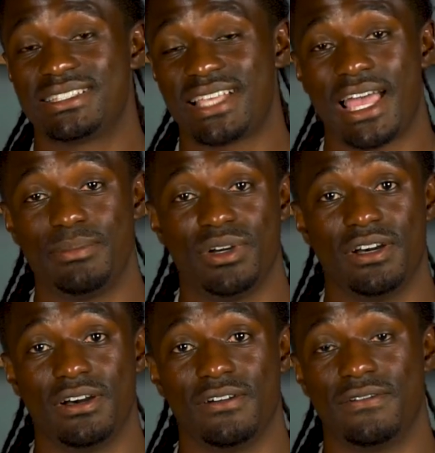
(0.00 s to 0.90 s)
type
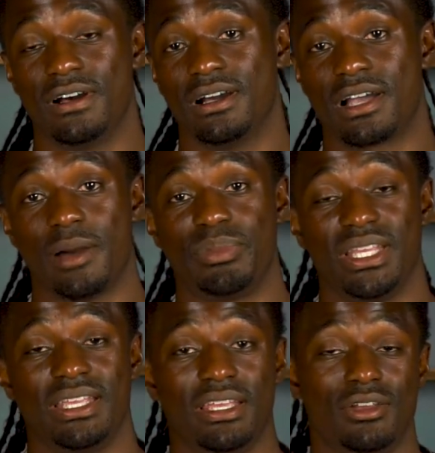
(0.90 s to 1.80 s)
of uh,
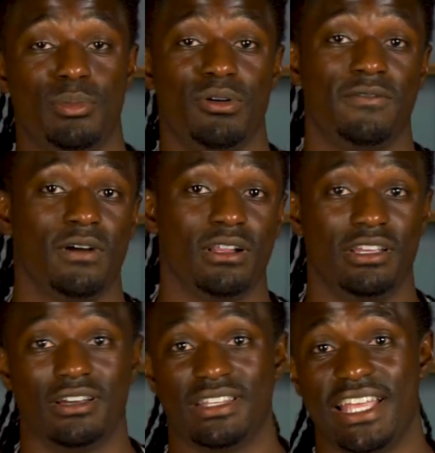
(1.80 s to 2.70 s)
company in your
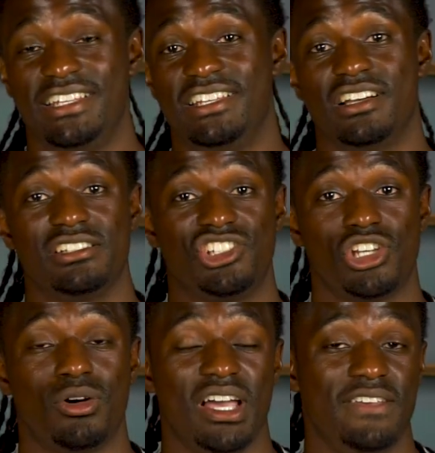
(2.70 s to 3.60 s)
portfolio that does
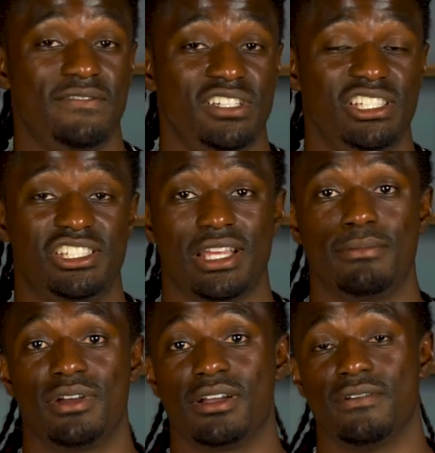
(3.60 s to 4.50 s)
show a
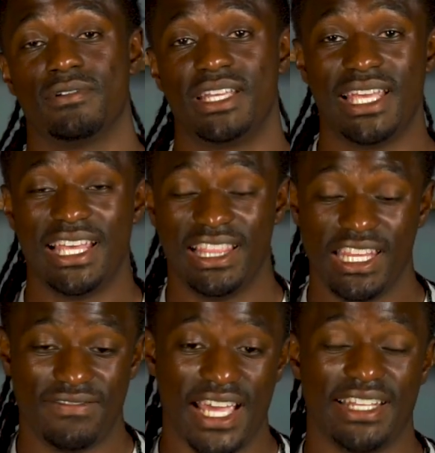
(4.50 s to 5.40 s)
V-shaped recovery,
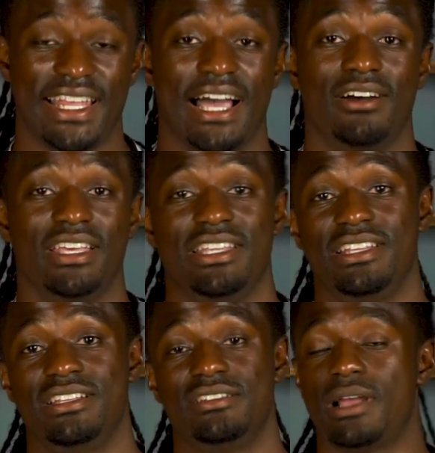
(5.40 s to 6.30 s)
leave that down in
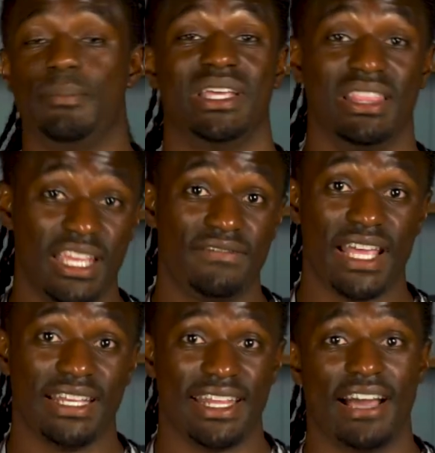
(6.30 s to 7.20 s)
the I mean leave
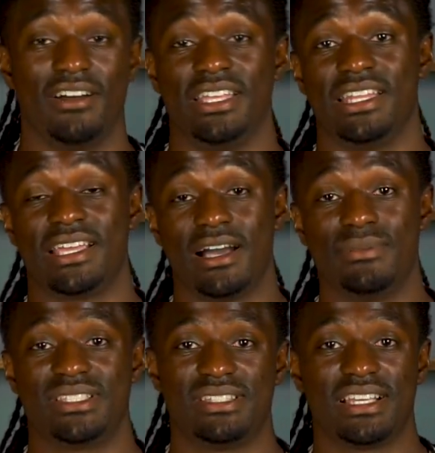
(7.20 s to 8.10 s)
that down in the
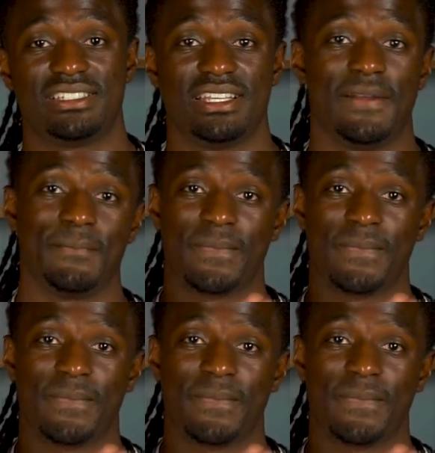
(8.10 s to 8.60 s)
comment section.